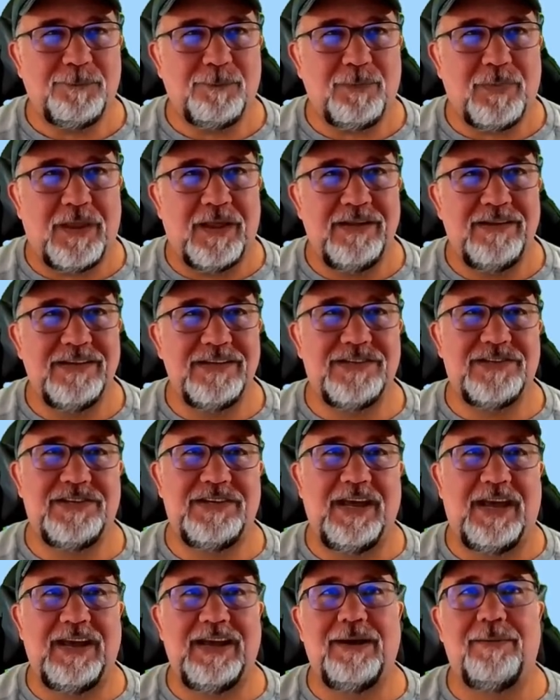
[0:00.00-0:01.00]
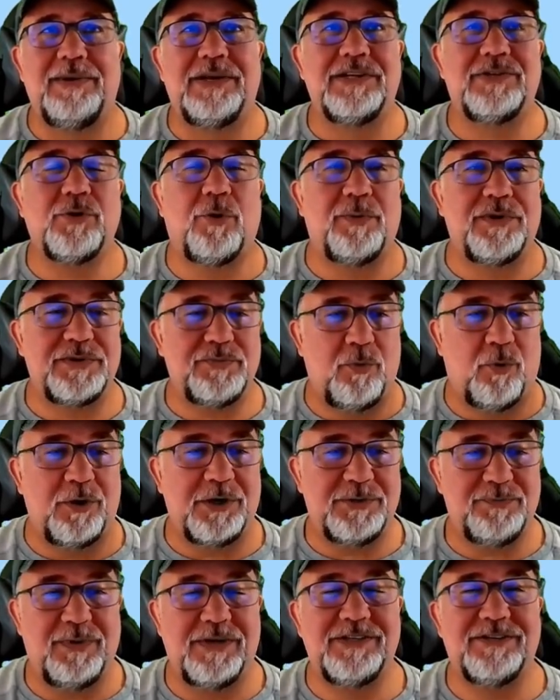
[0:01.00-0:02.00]
to stay, I mean, it's almost more
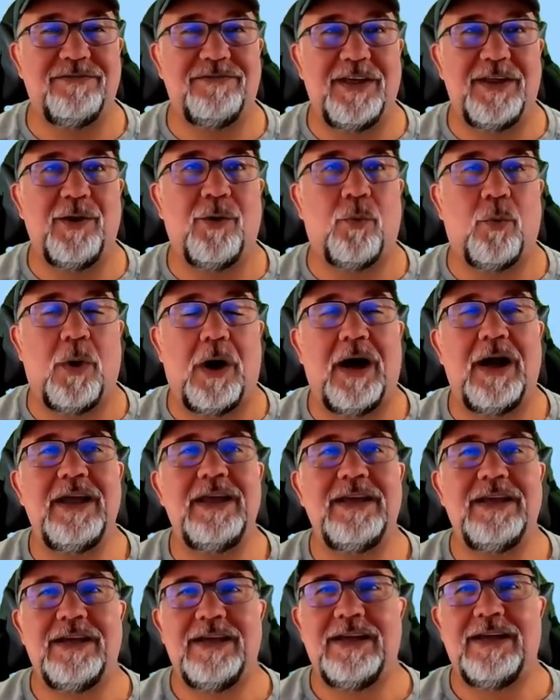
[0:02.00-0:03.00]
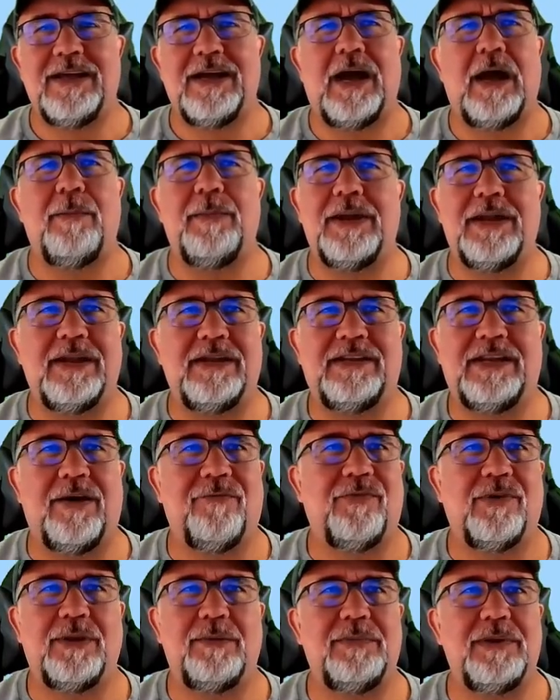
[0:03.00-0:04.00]
expensive than Hawaii. I mean, it'd
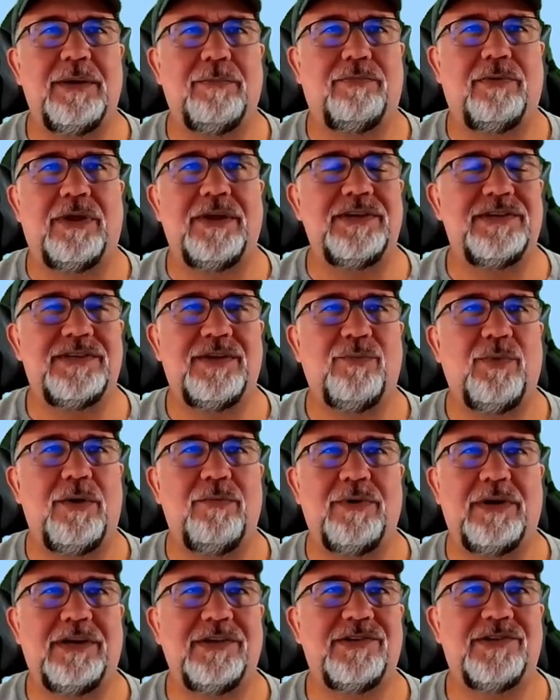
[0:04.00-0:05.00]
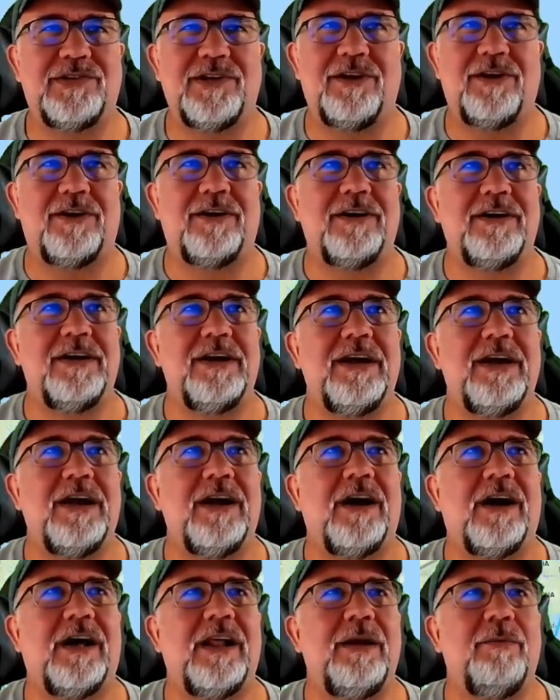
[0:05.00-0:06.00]
definitely be a place that we would consider.
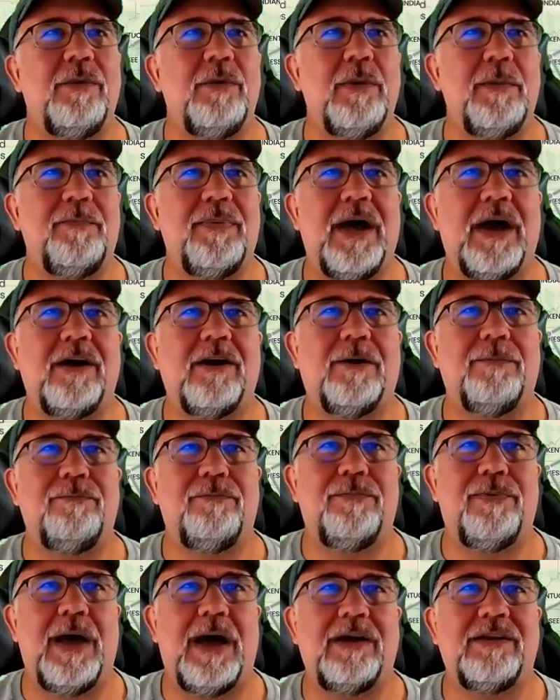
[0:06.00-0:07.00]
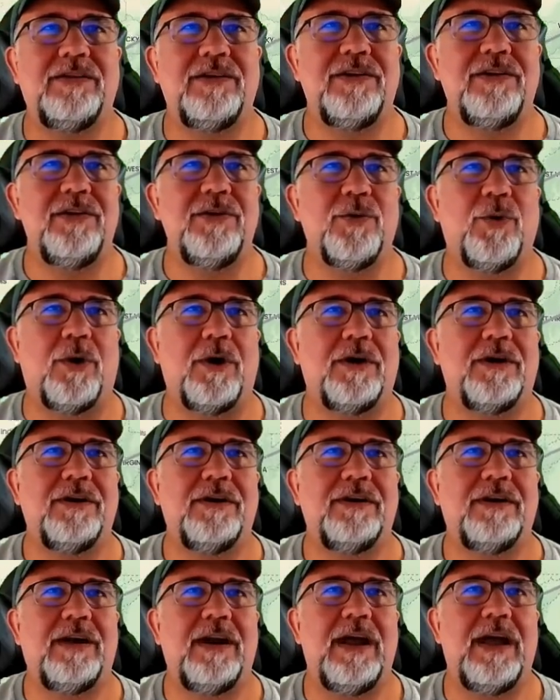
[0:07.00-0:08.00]
Then we went back to New York,
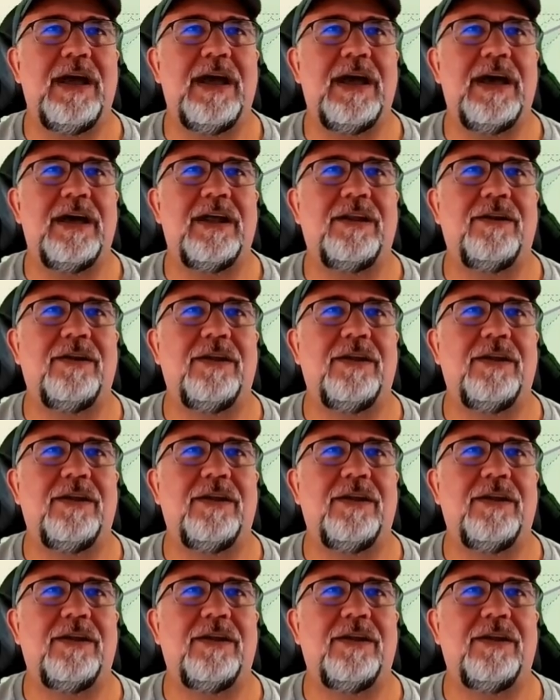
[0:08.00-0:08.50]
and